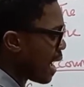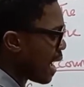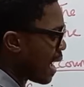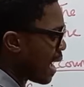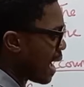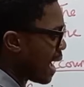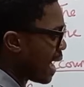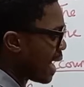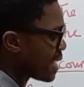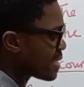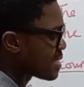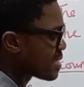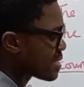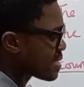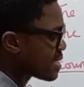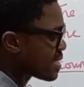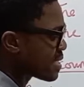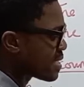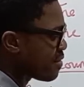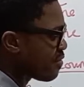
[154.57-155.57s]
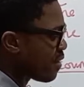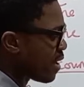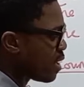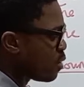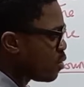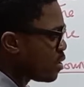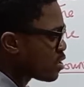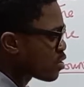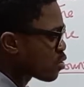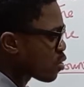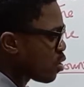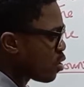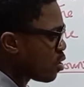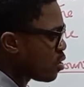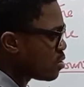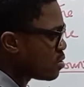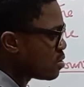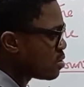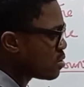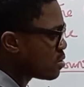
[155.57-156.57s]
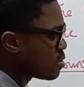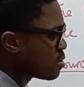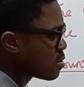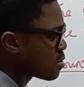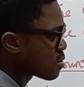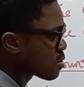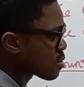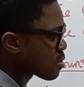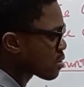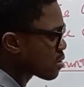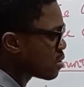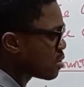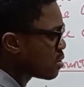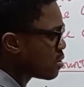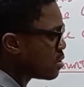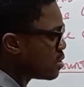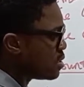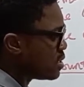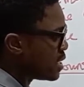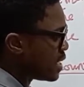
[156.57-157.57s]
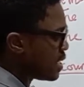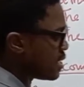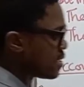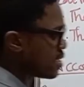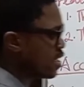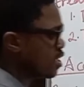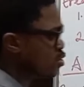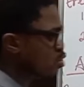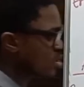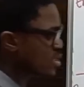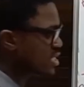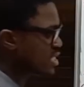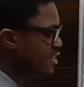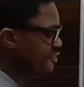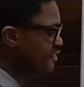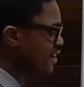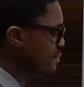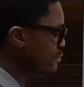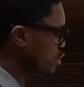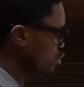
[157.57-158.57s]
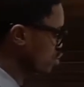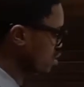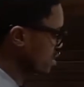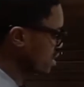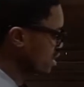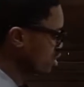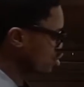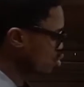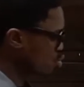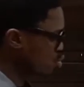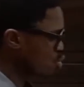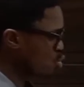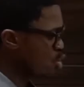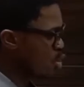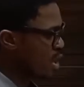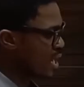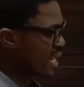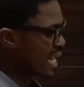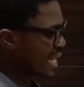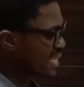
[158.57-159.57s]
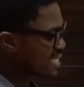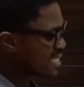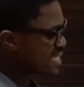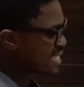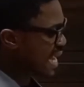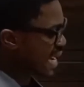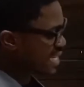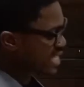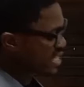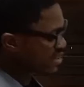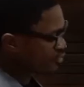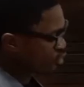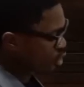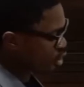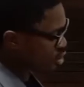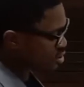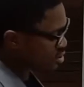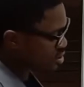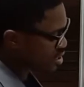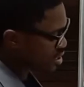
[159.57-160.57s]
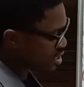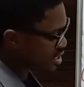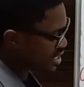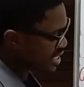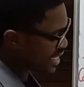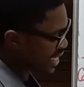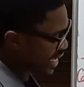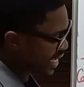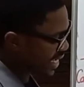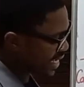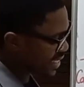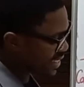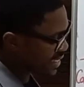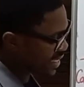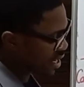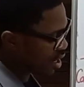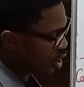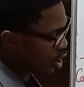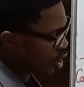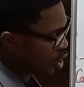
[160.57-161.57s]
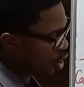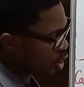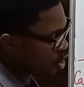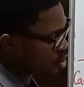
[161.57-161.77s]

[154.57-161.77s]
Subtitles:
at revaluation date. So the difference between the two can either give us gain or